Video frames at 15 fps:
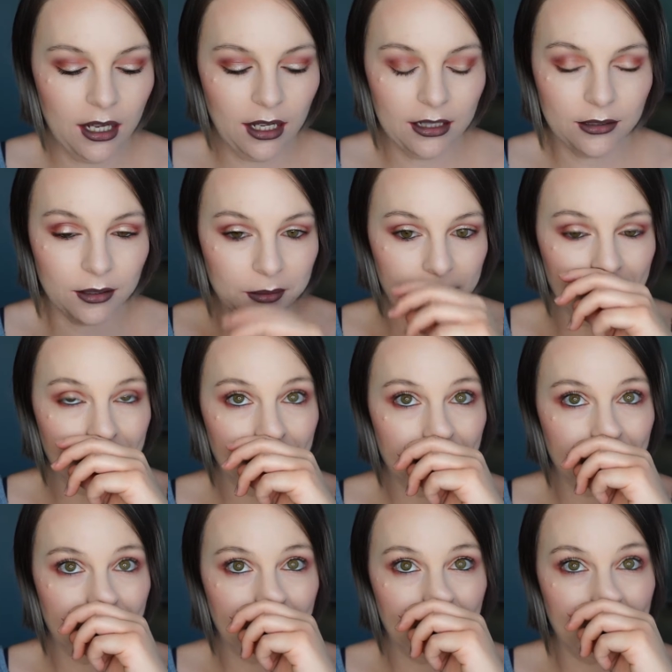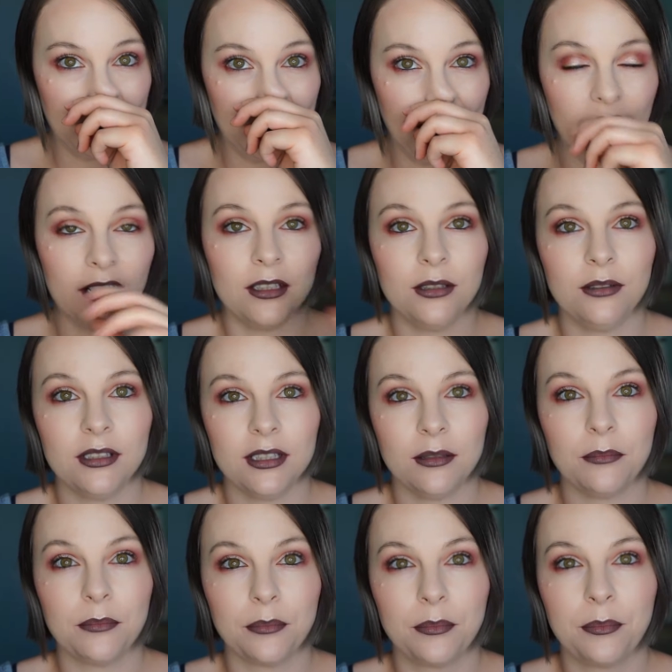That's what I'm gonna do. I'm gonna hot glue
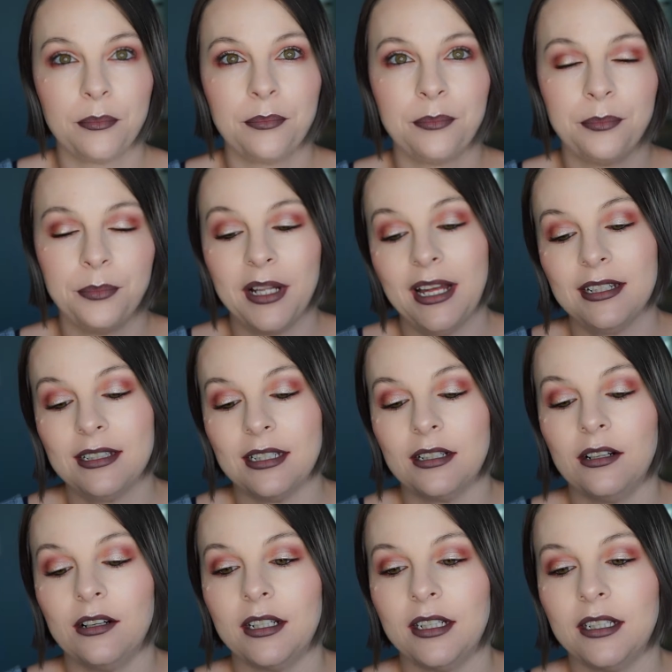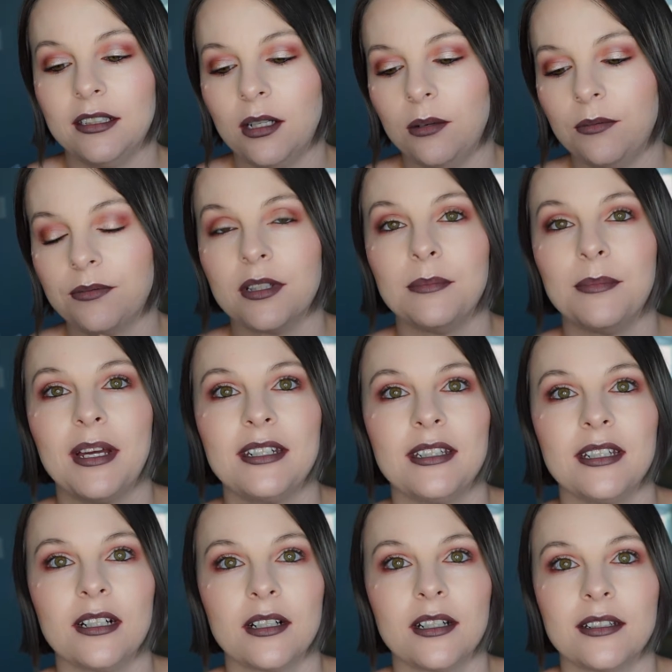some plastic on it and hope for the best
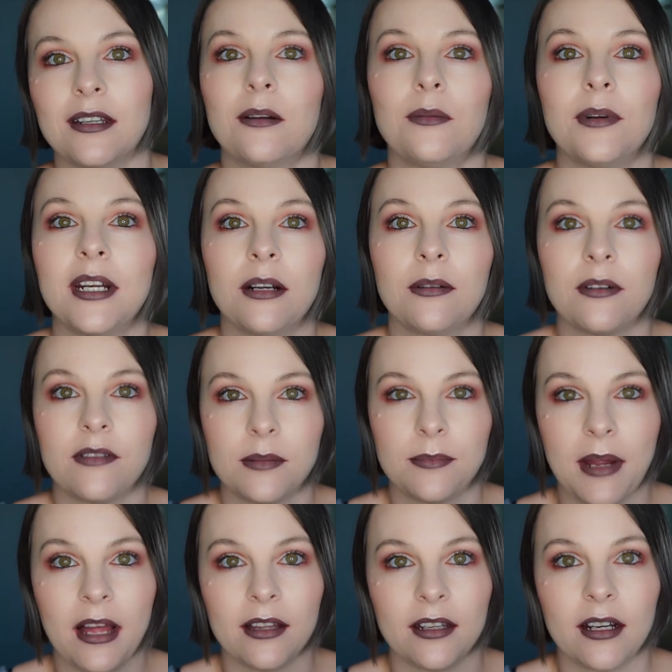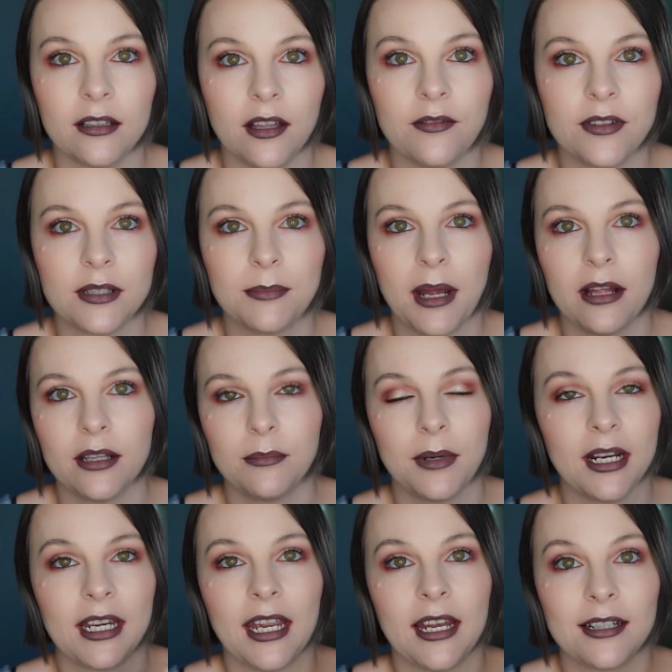there because I don't want to get rid of this palette. I love this palette, but
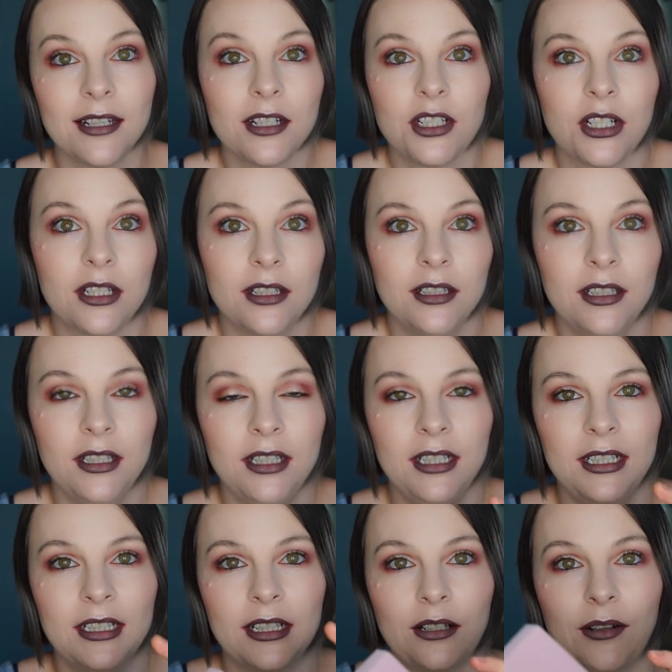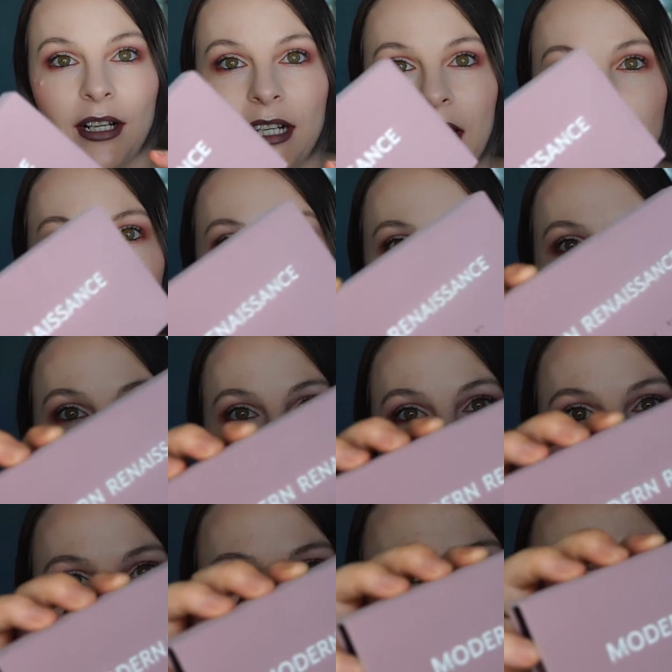I can't touch it. Like right now I'm
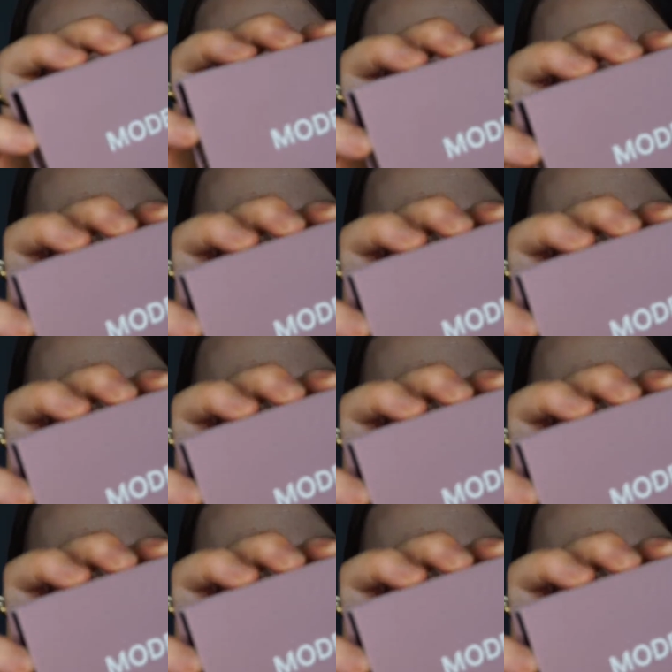cringing because I'm